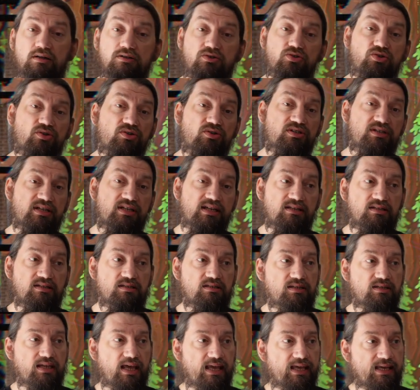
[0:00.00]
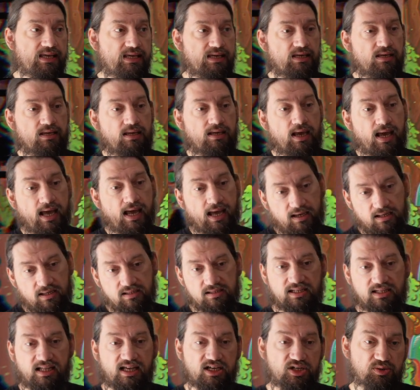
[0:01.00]
Ultros, it's a hack
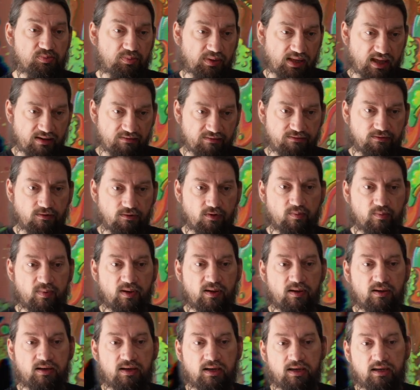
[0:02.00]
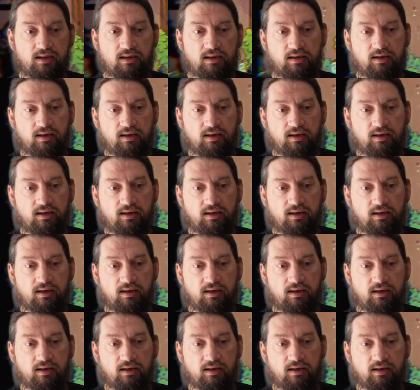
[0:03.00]
and slash platformer.